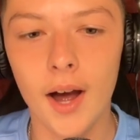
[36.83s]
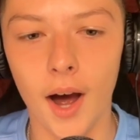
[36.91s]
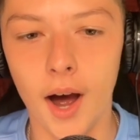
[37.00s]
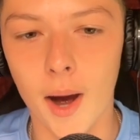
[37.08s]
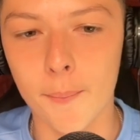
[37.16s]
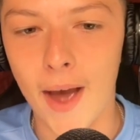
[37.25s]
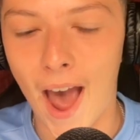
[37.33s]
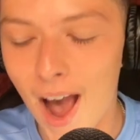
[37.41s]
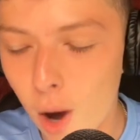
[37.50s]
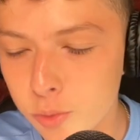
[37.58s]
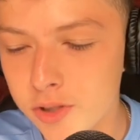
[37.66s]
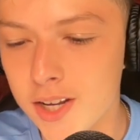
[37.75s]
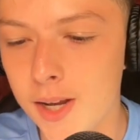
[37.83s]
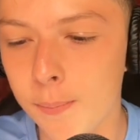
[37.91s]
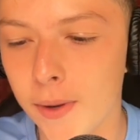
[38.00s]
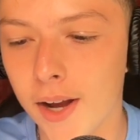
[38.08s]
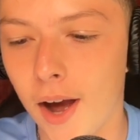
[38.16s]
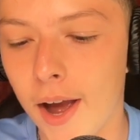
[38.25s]

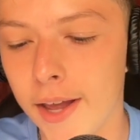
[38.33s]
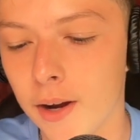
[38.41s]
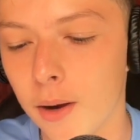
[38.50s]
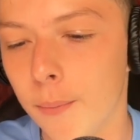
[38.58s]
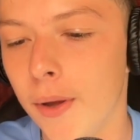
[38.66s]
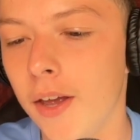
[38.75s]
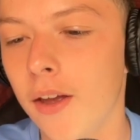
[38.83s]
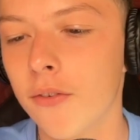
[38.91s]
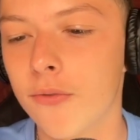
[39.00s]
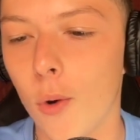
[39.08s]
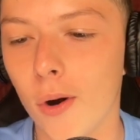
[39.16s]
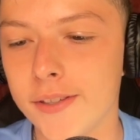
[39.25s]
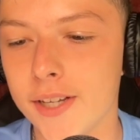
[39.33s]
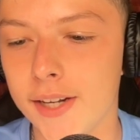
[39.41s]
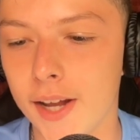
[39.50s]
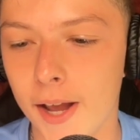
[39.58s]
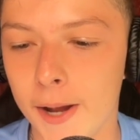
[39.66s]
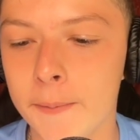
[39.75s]
housekeeping item for
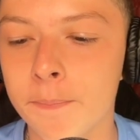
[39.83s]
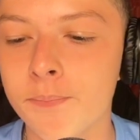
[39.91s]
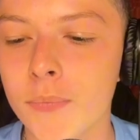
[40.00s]
today.